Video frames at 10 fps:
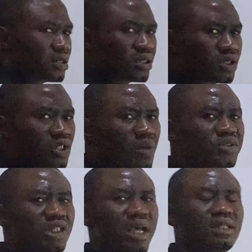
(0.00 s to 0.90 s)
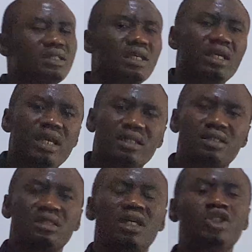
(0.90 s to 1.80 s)
subject
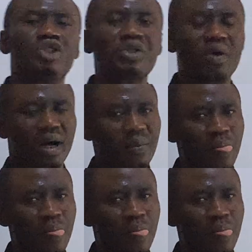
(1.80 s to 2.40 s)
is the doer